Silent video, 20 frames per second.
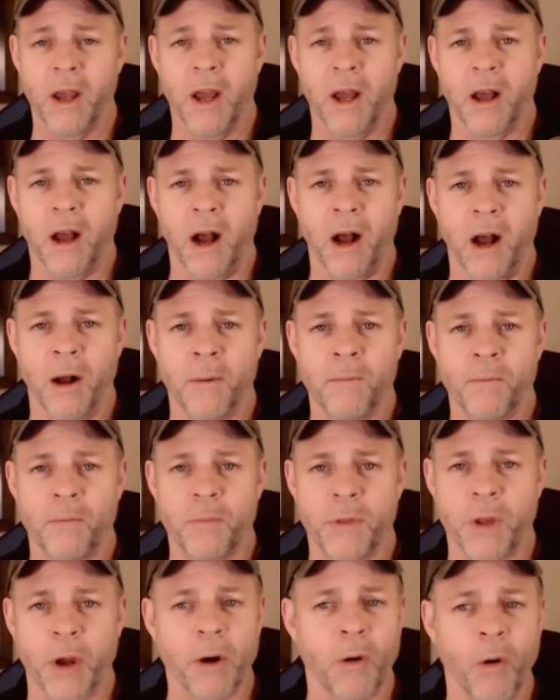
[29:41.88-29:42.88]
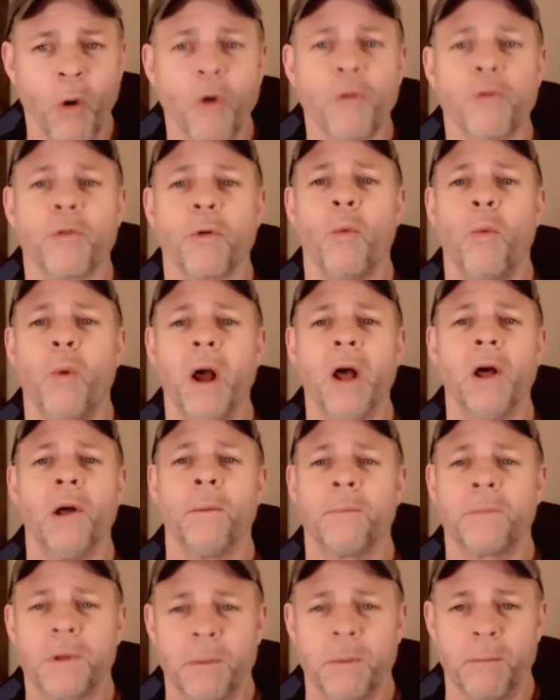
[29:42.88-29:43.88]
Um, they're
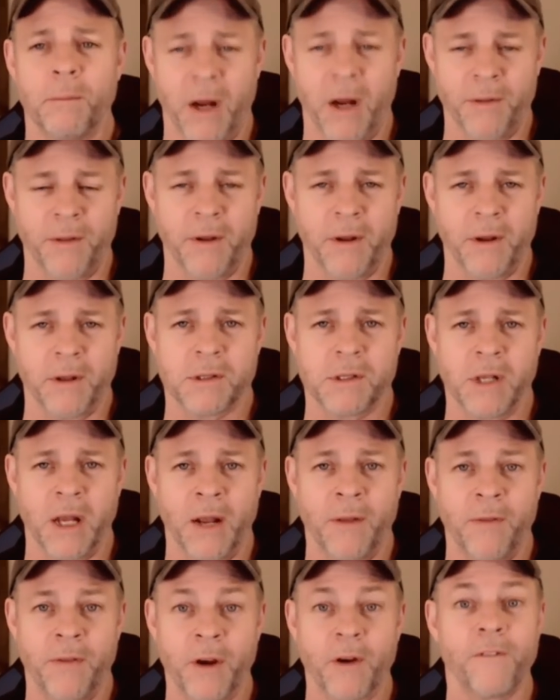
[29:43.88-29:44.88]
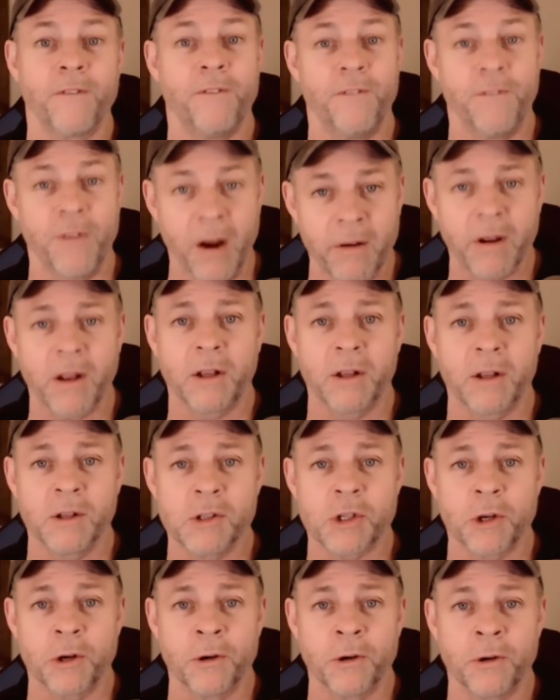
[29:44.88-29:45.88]
overwhelmed by this and they're very
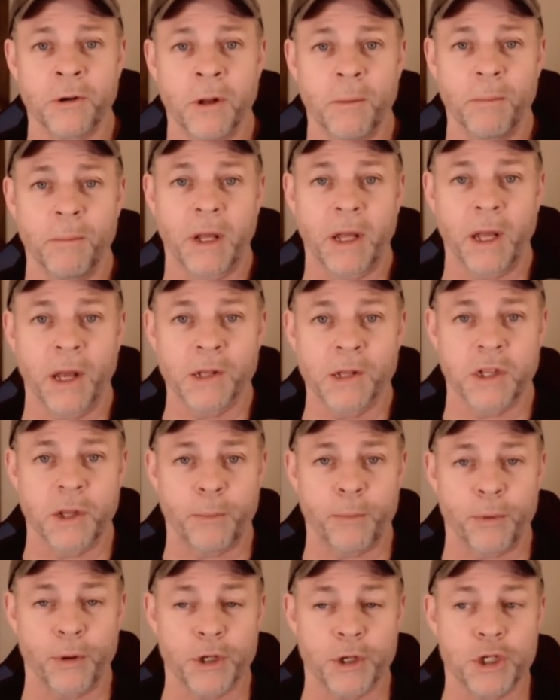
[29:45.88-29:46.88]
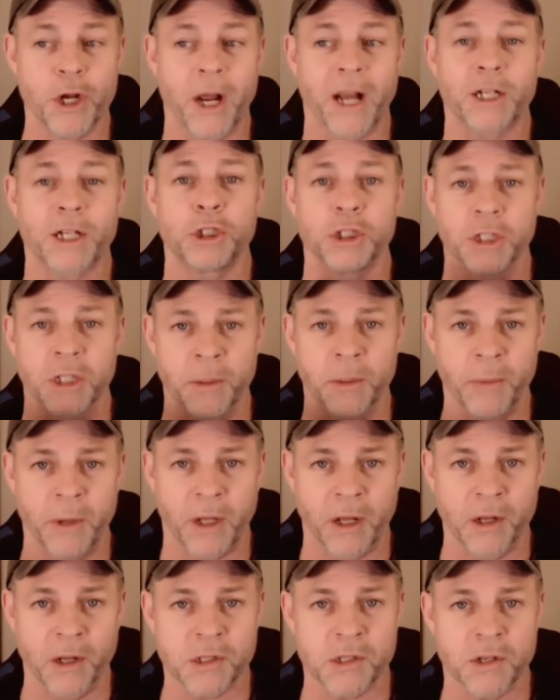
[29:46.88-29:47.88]
concerned because of the projection,
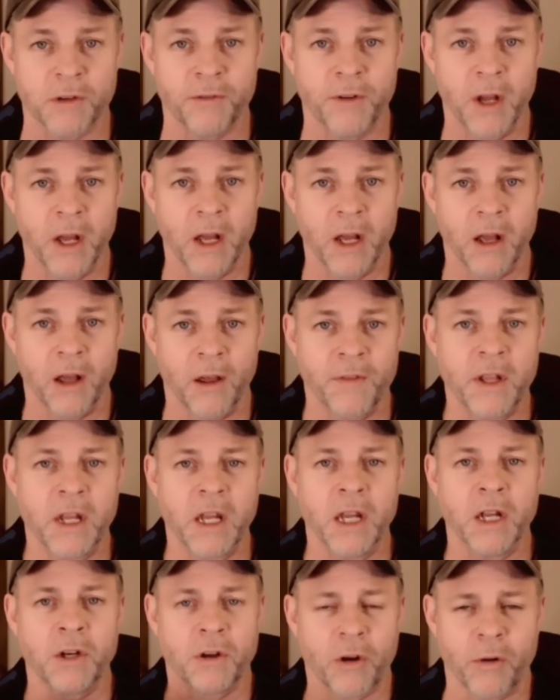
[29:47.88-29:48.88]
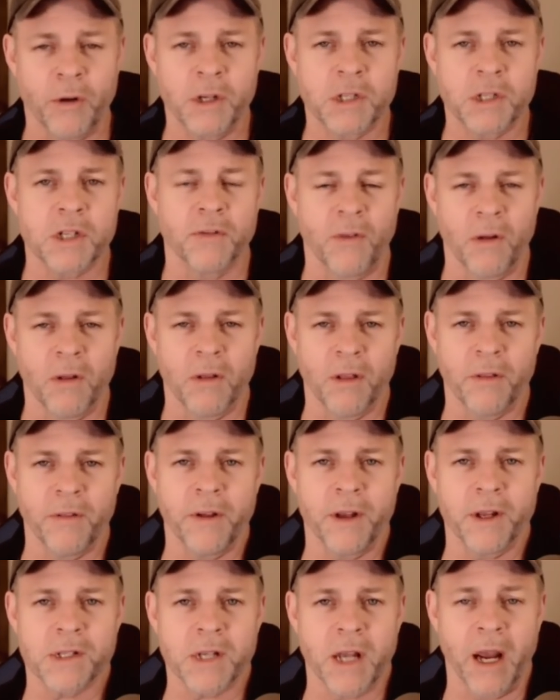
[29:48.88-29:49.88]
because of of the increase of all of
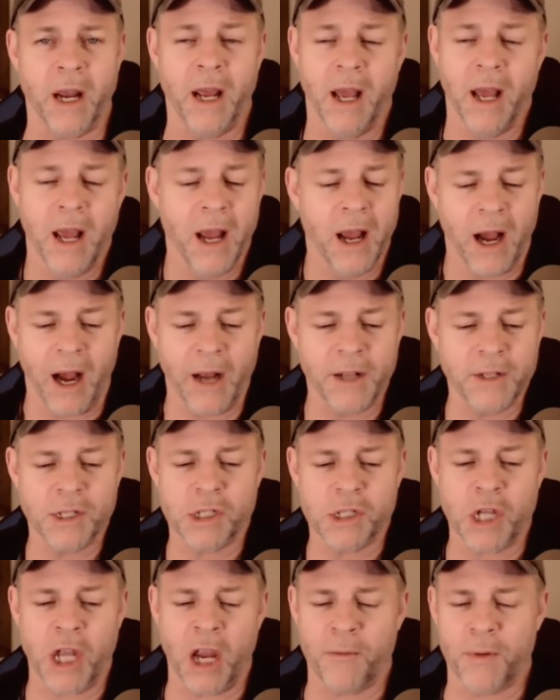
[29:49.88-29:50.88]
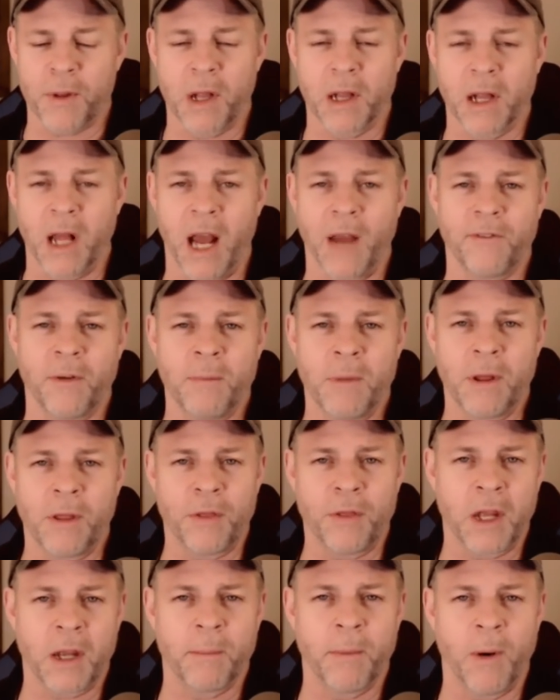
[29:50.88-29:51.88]
this. I, I just can't for the life of me
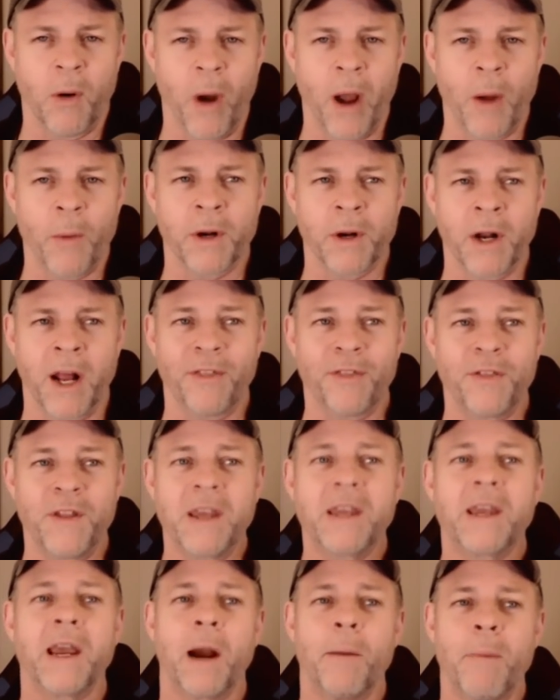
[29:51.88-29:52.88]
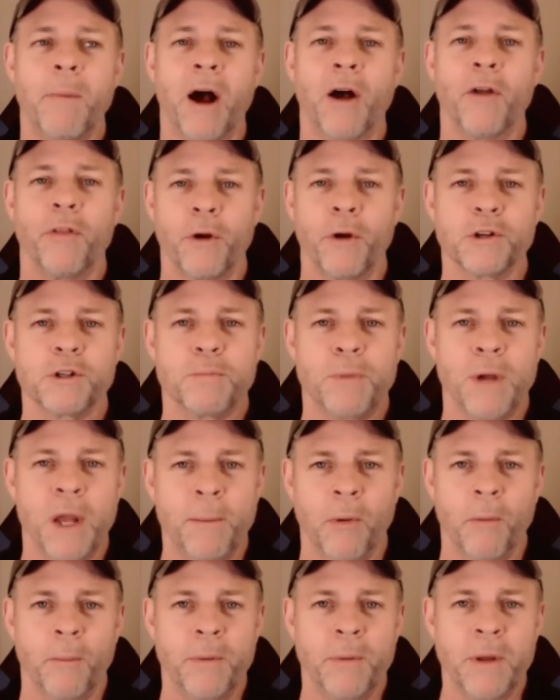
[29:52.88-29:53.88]
think about why we're not thinking about those
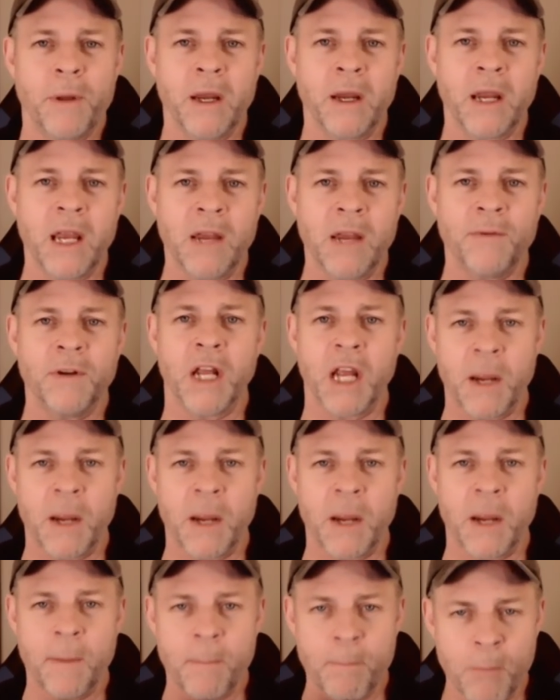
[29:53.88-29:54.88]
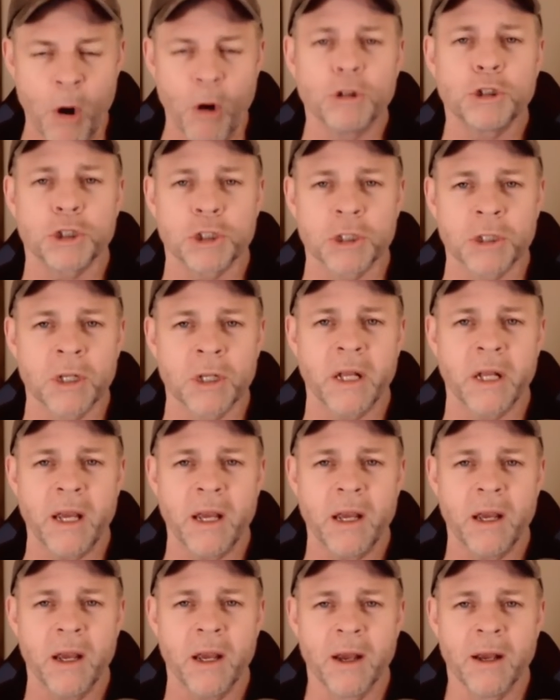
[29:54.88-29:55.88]
people being even
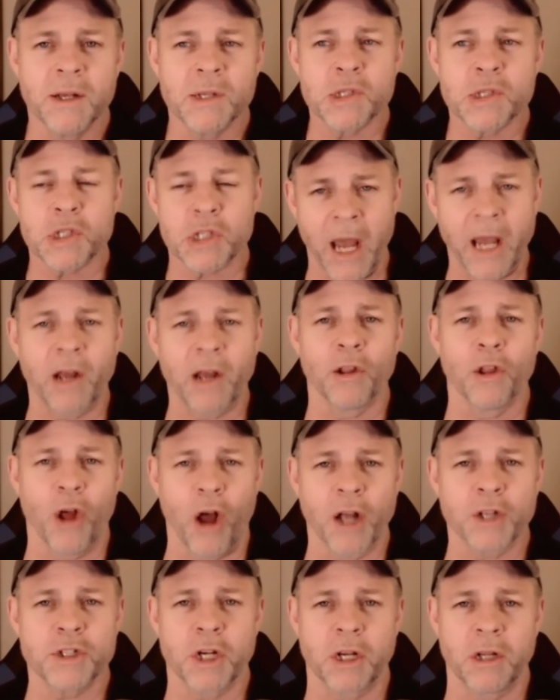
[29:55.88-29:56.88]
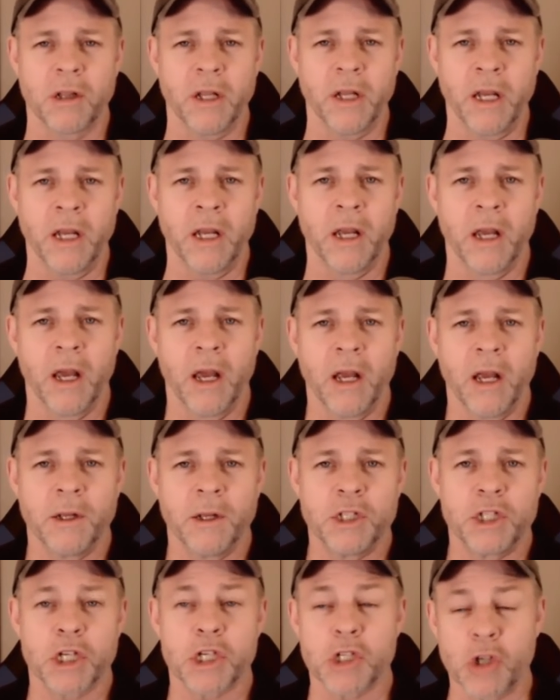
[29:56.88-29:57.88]
emotionally, psychologically,
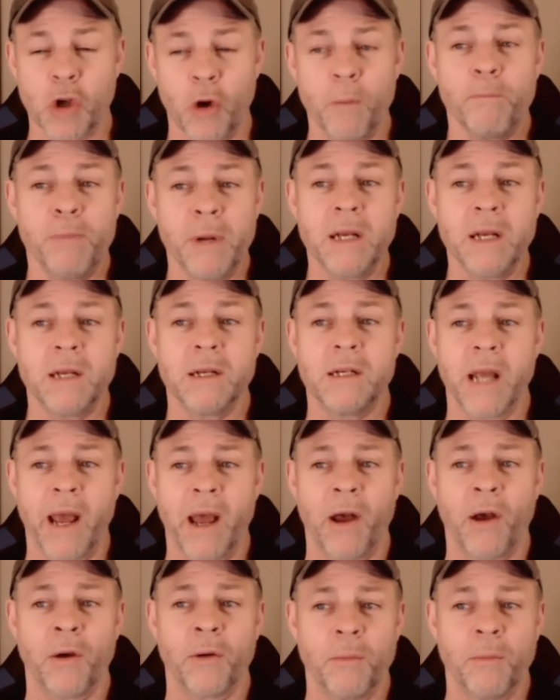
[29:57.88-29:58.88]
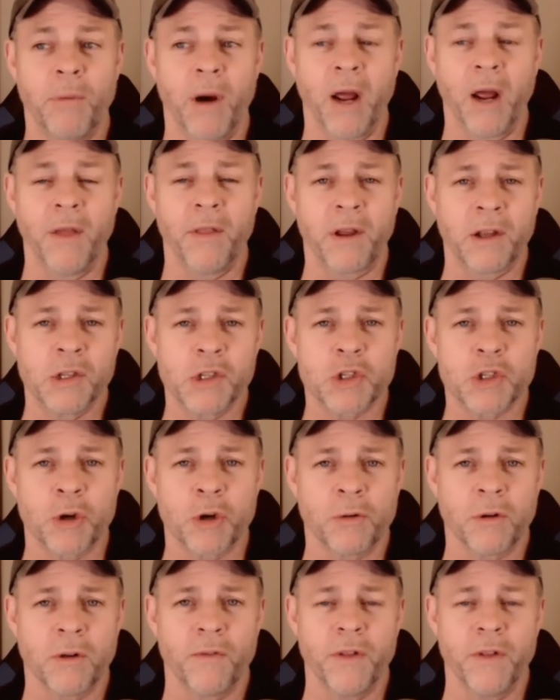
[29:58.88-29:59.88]
just so beat down by the
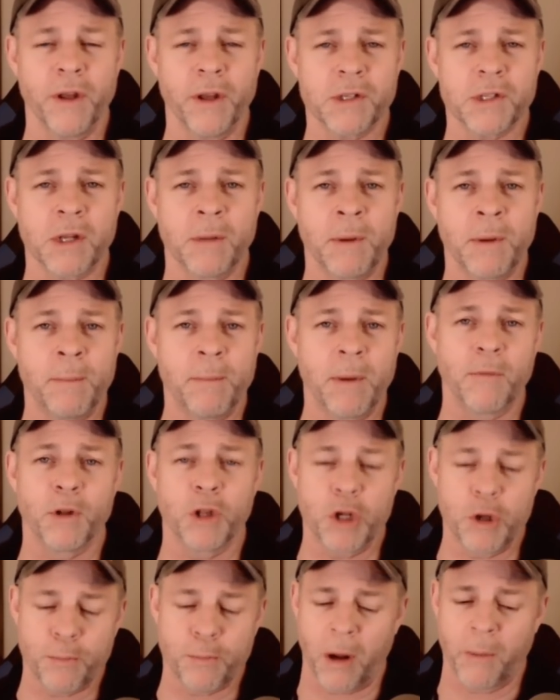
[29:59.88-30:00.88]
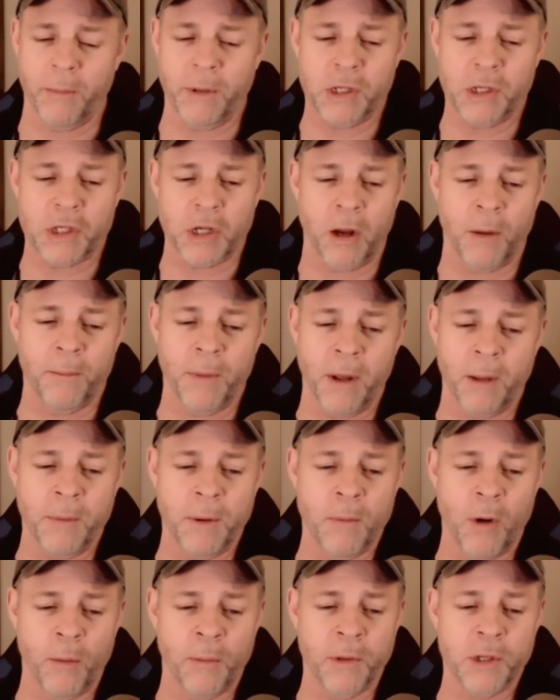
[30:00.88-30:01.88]
concern of this. I mean, Beverly, you probably saw maybe
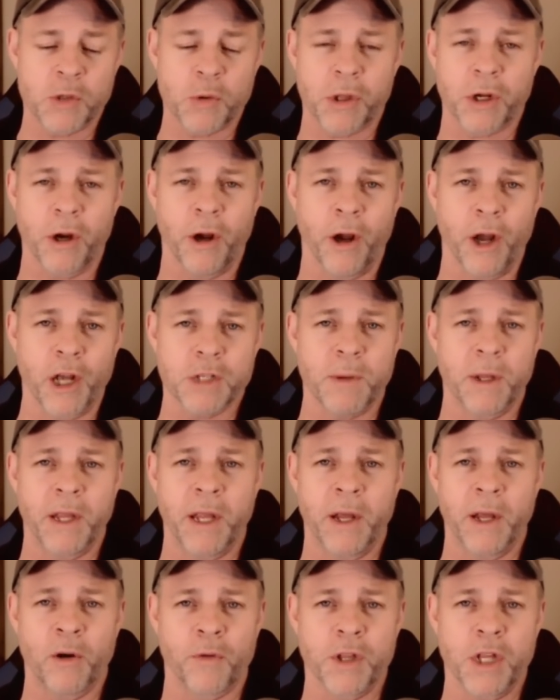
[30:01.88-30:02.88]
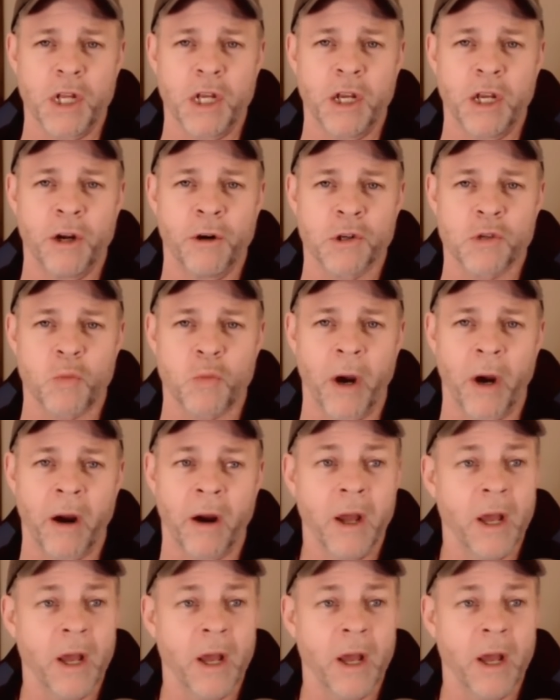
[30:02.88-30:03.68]
moments with your husband then over the years where,